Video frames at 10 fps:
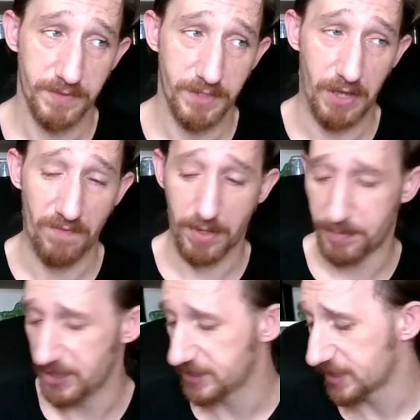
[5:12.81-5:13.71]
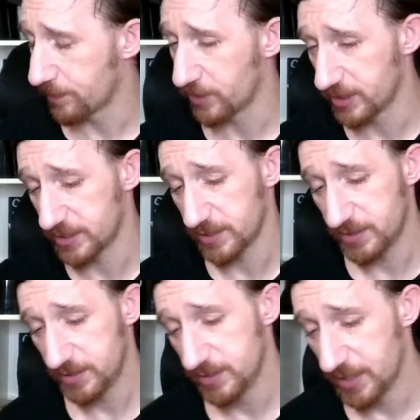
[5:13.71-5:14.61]
You have a completely separate
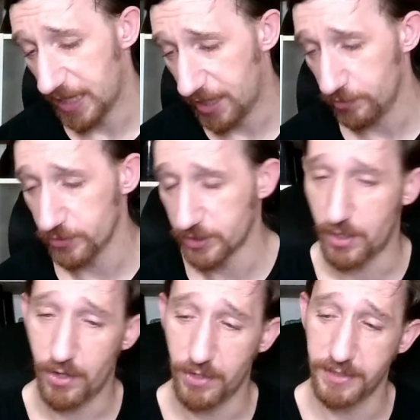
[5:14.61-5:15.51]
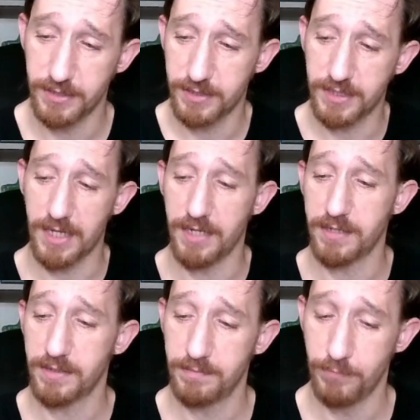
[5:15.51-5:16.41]
outlook on
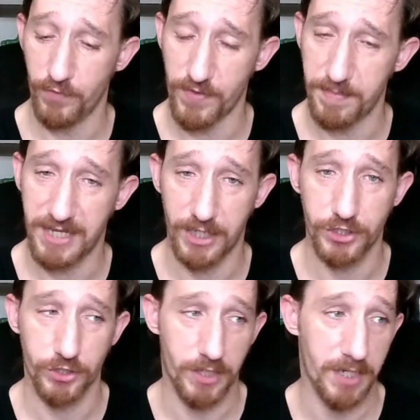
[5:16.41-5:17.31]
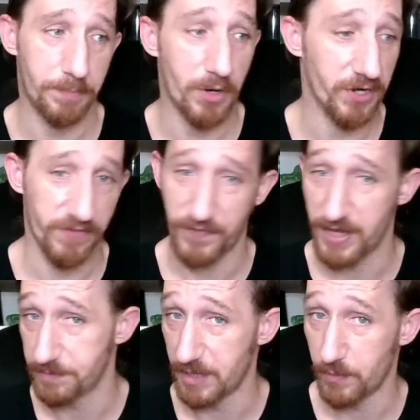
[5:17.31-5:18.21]
said movie because you're not a part of the
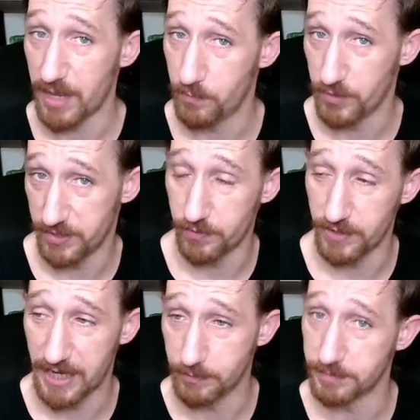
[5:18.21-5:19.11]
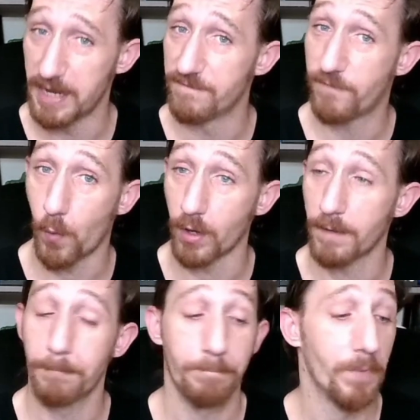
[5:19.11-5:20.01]
fandom that came with or that it was made
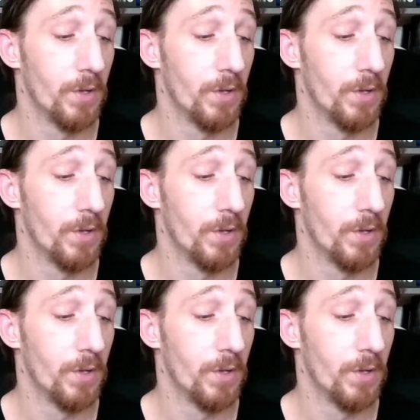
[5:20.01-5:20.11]
for.